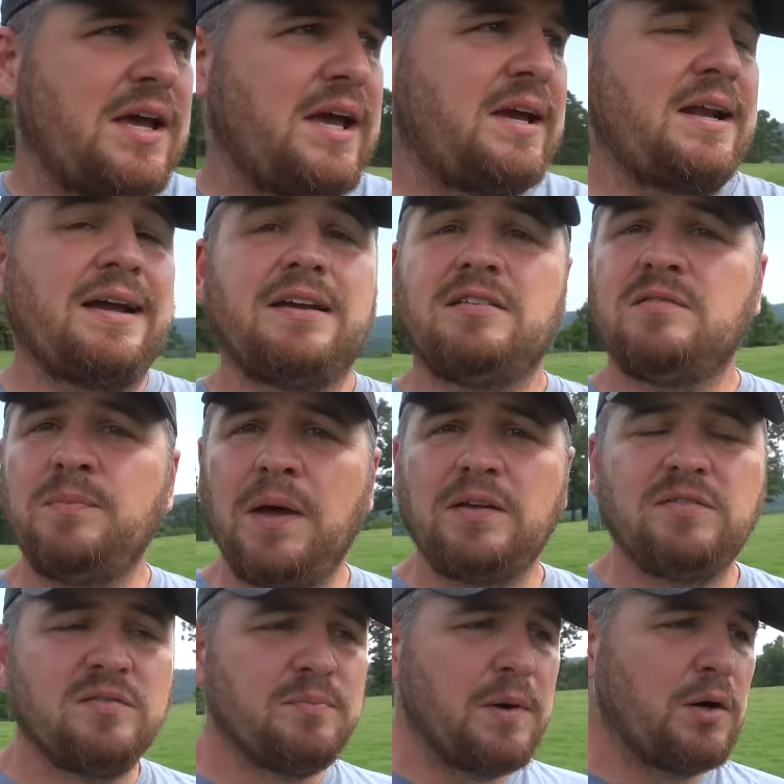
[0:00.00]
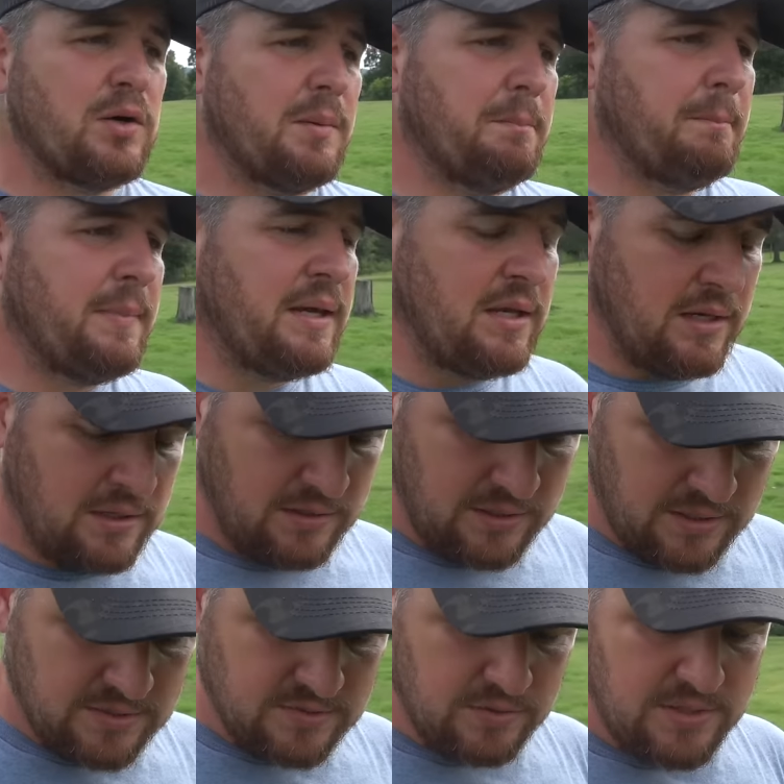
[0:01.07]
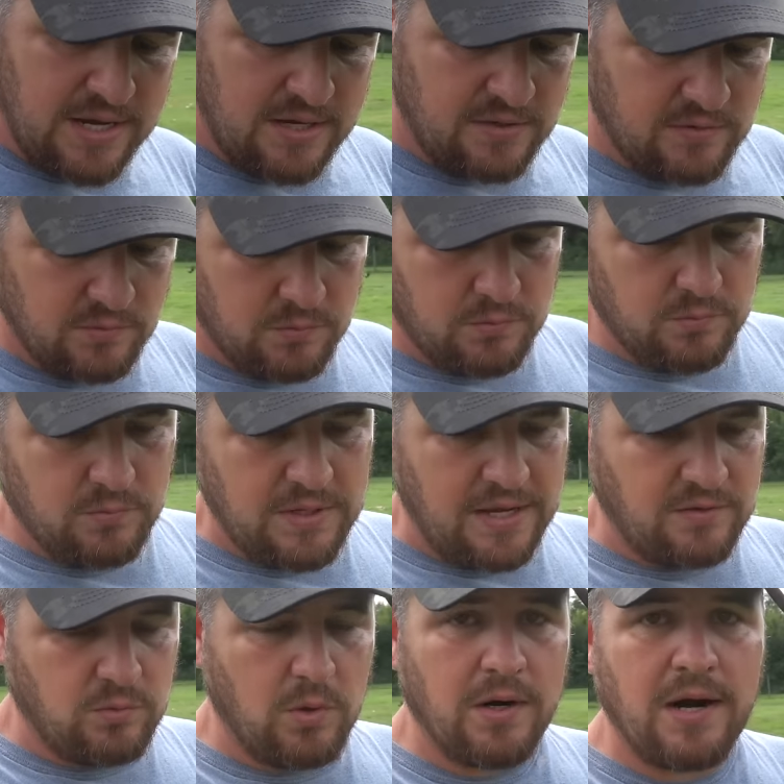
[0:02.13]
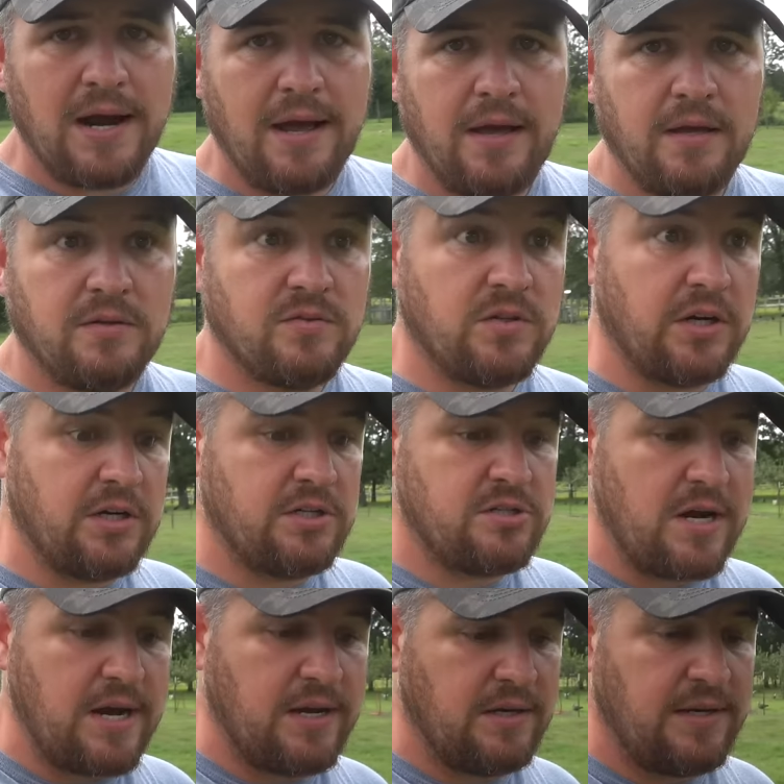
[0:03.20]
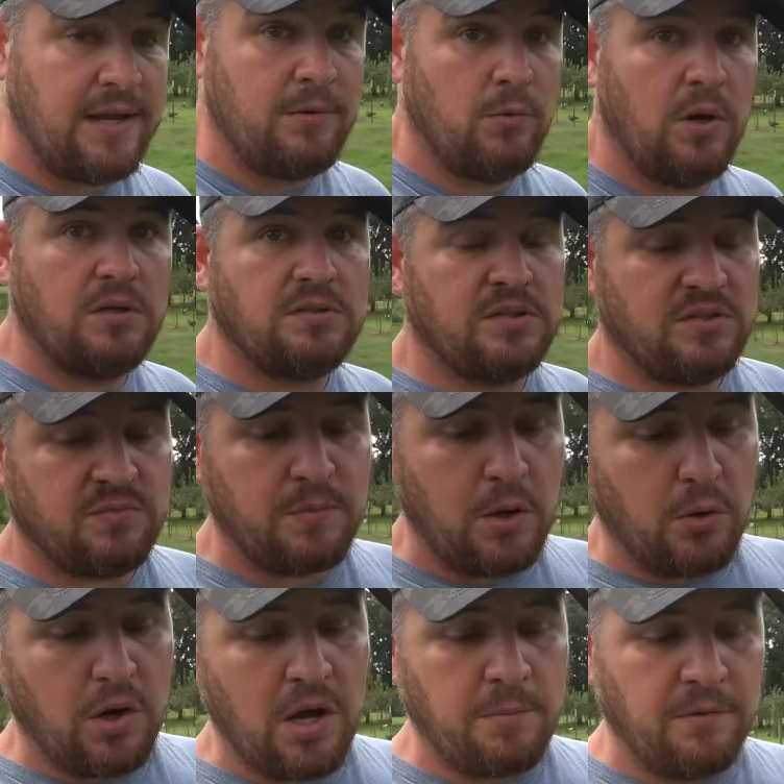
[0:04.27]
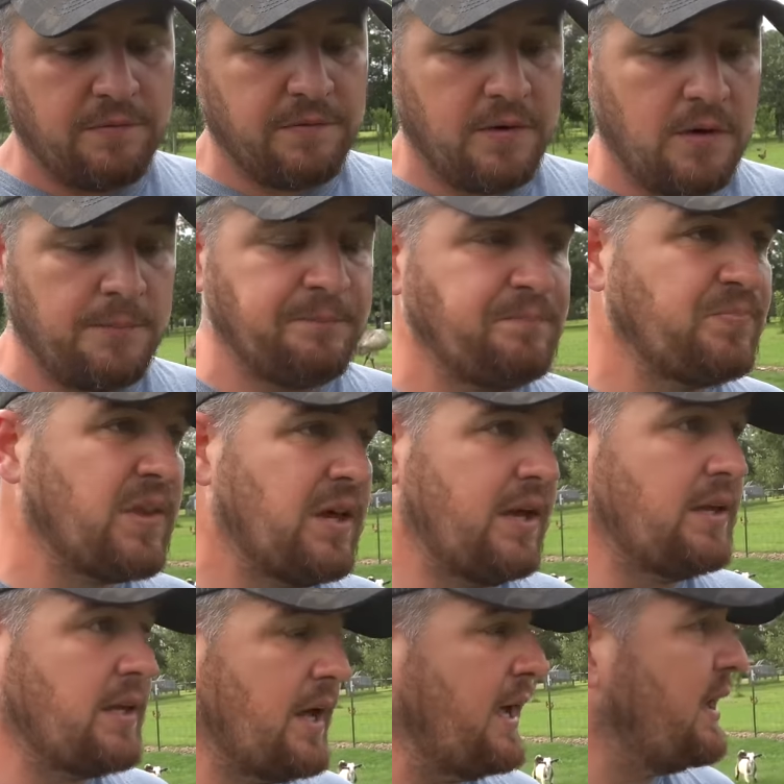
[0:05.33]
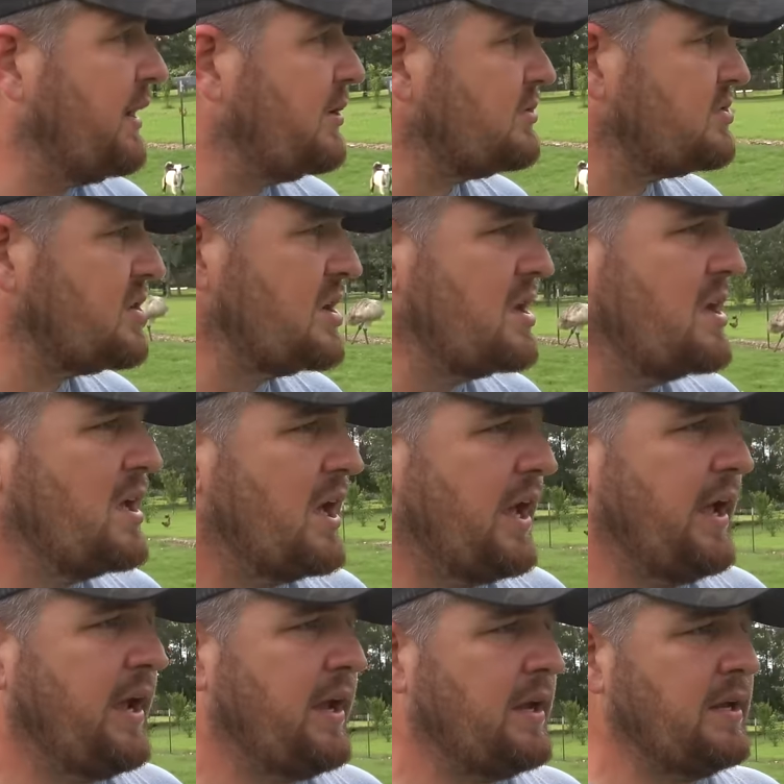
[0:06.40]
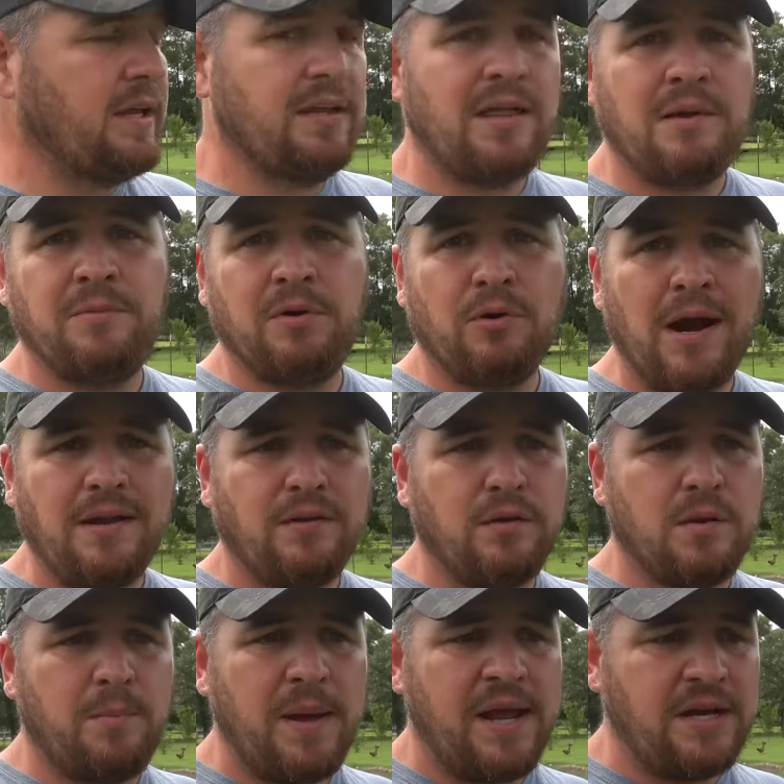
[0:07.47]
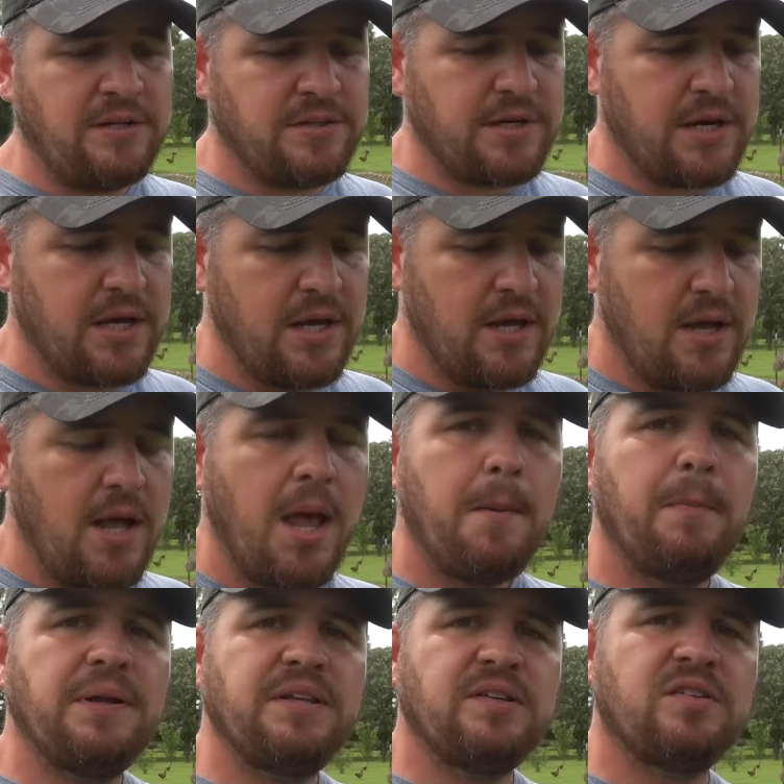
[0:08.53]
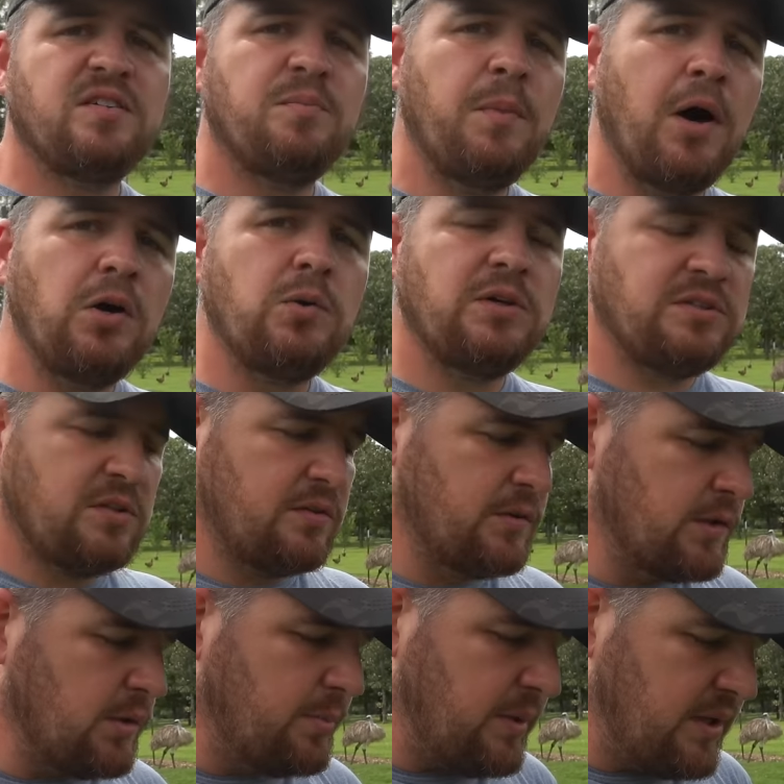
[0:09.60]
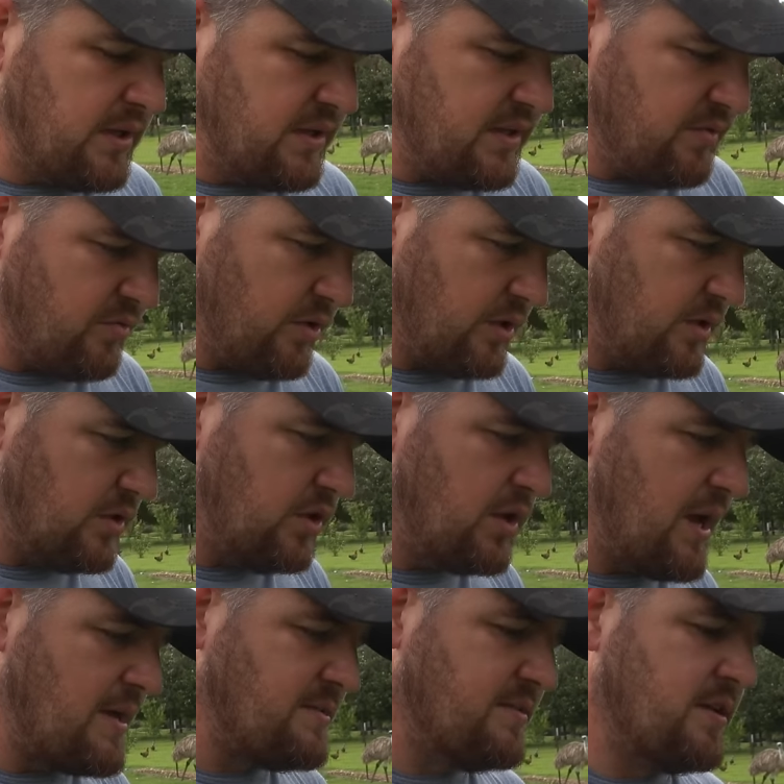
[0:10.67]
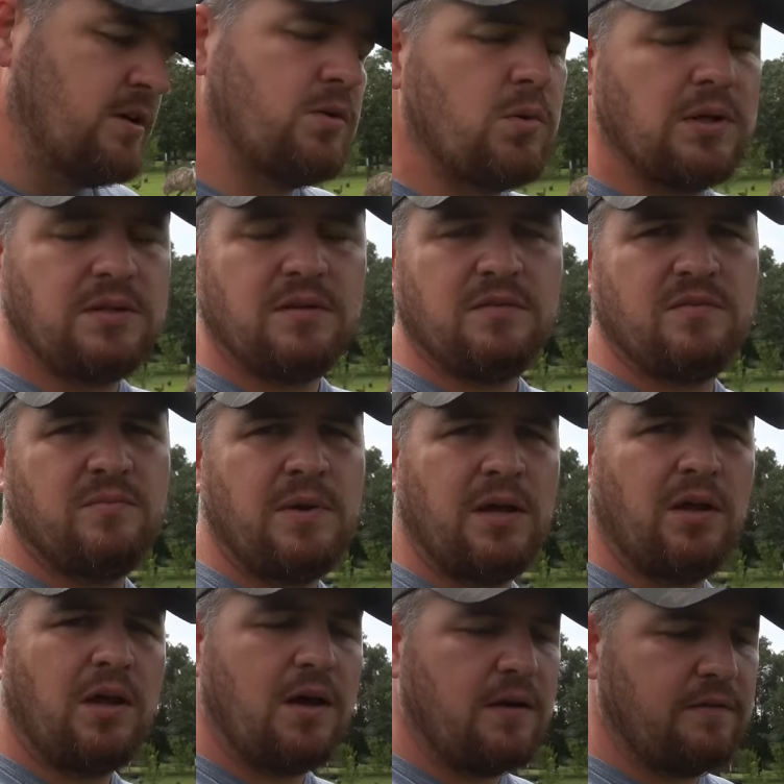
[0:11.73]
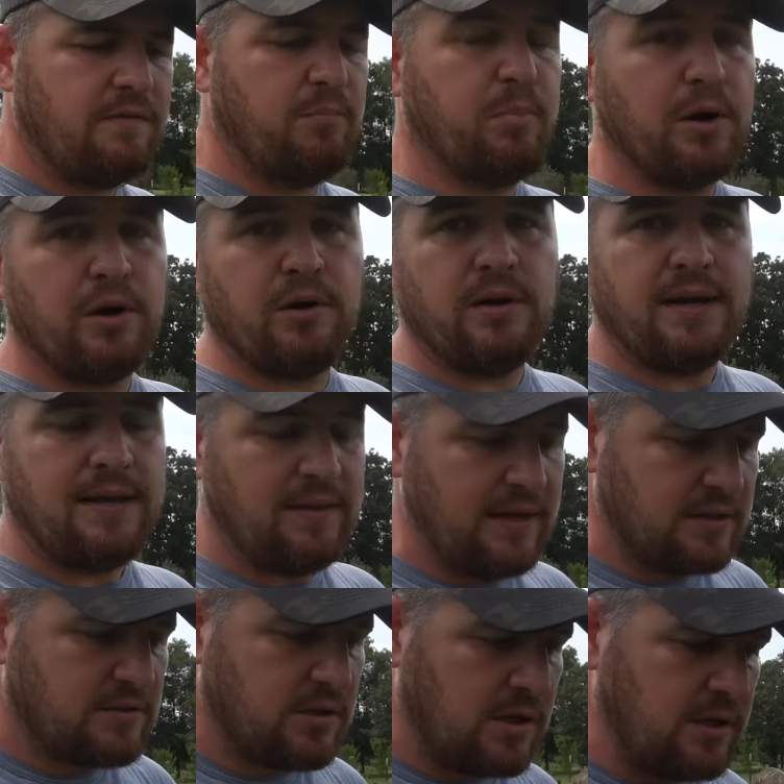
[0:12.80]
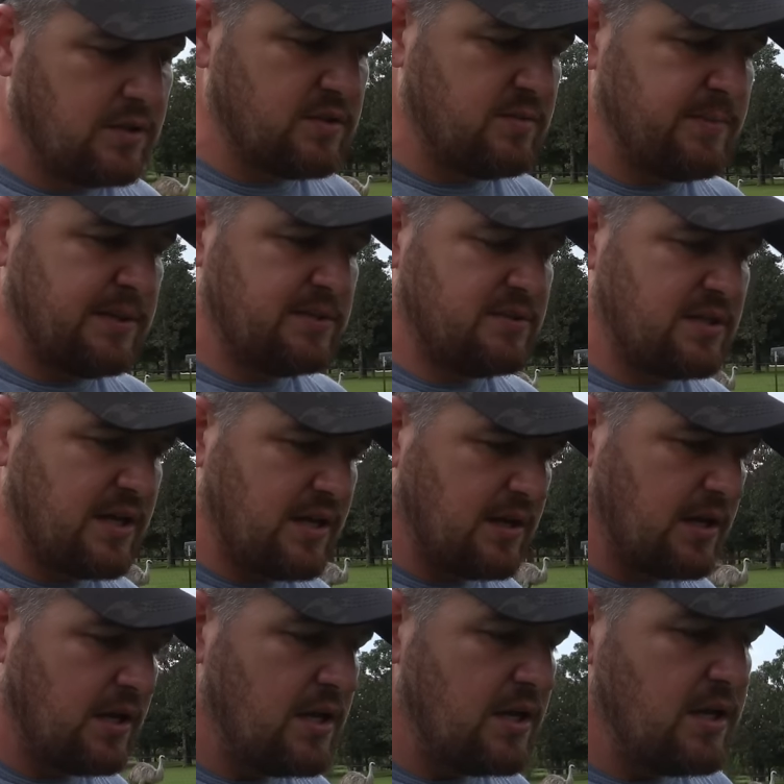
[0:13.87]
and I could smell smoke immediately. So that's where I started tracking down. Where's the smoke coming from in the house? And it led me right to the pantry, but the smoke was a little bit different. You guys know what the smell of burnt electronics smells like.